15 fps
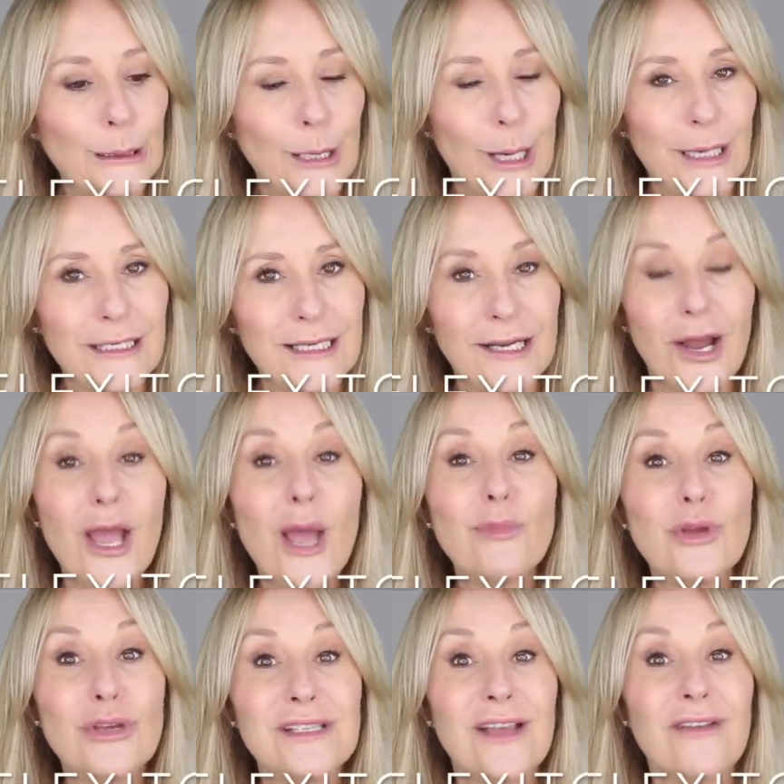night, and I
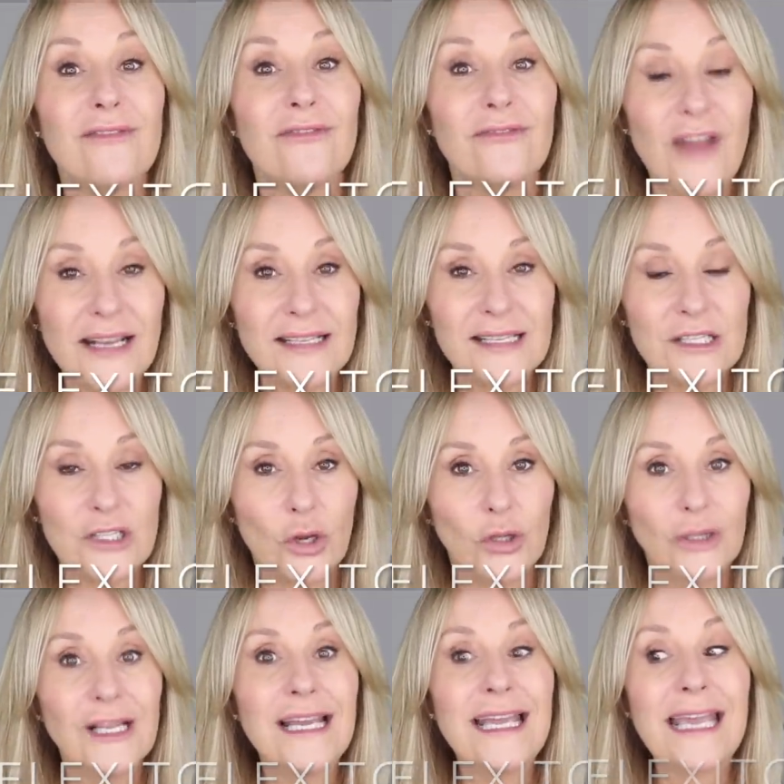am using
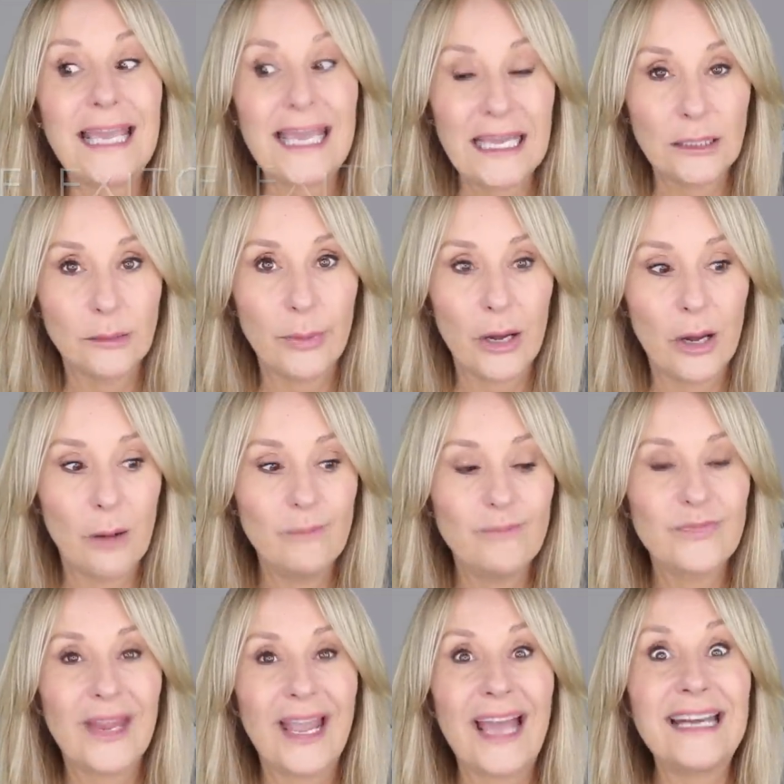Flexitol Heel
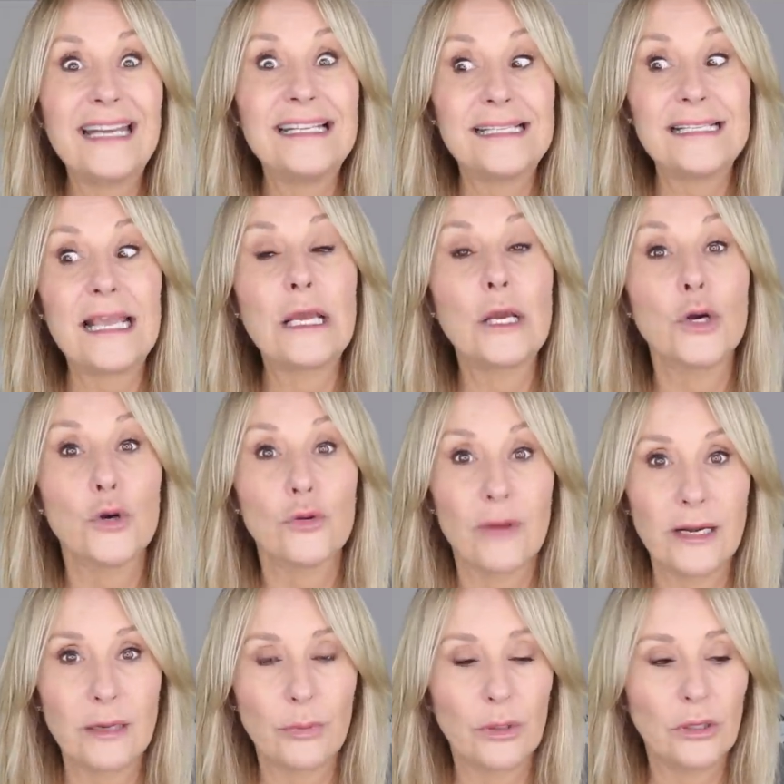Balm and it's
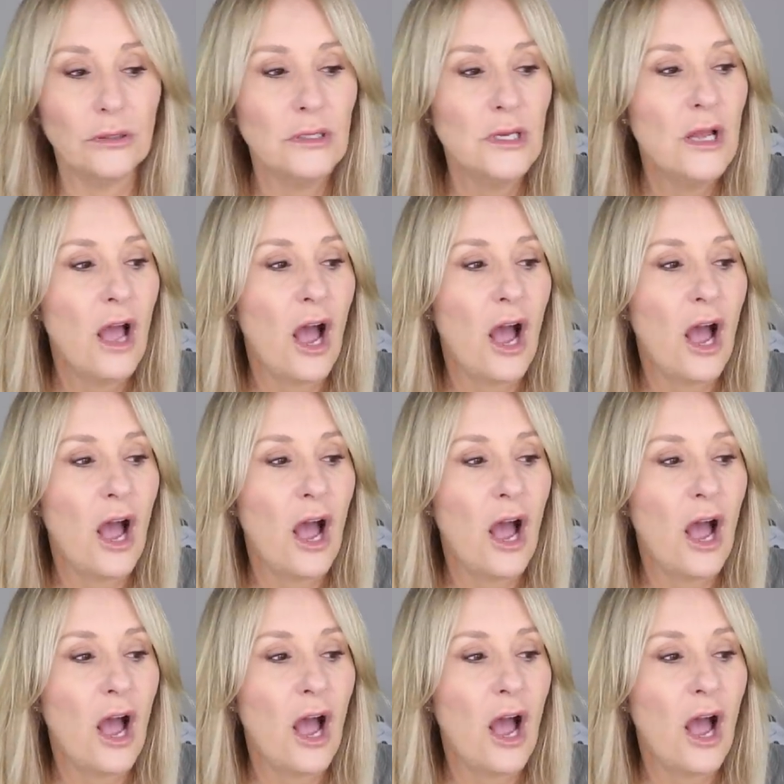incredible.